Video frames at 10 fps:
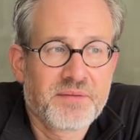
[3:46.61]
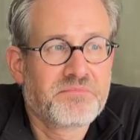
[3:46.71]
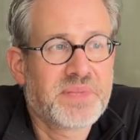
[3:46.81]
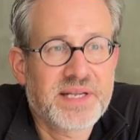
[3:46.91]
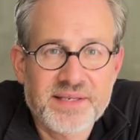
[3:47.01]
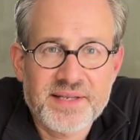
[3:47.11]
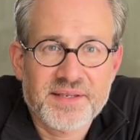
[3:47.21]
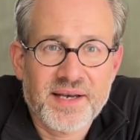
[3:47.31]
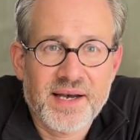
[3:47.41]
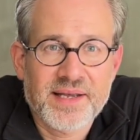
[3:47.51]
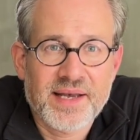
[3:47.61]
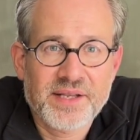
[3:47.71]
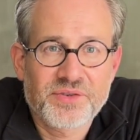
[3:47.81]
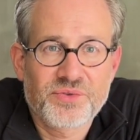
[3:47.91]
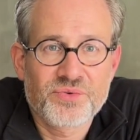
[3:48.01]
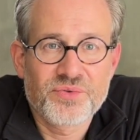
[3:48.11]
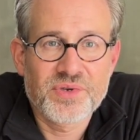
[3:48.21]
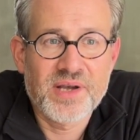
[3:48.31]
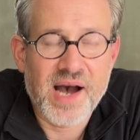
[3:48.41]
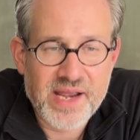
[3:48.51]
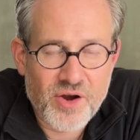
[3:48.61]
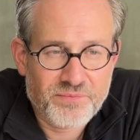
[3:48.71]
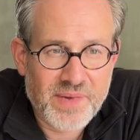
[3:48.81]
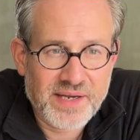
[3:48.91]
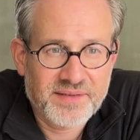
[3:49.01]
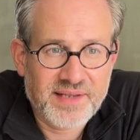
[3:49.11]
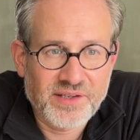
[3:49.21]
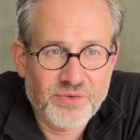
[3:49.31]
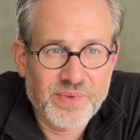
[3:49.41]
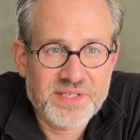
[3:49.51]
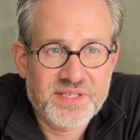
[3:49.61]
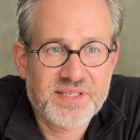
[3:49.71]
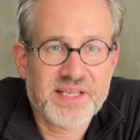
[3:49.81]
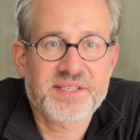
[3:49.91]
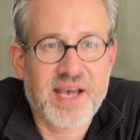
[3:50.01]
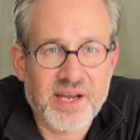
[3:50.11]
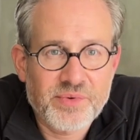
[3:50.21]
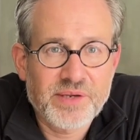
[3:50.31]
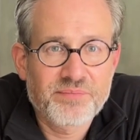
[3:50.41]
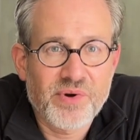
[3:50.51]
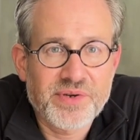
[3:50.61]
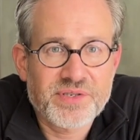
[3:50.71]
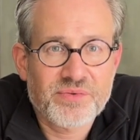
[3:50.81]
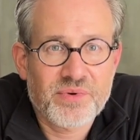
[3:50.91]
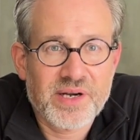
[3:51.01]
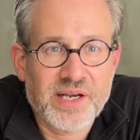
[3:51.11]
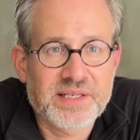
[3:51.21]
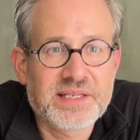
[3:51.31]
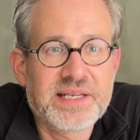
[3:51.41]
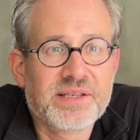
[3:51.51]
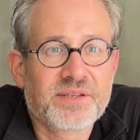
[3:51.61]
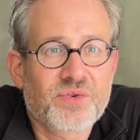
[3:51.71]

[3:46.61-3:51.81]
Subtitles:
meaning that I had to guy out my tent with 6 anchoring points where I needed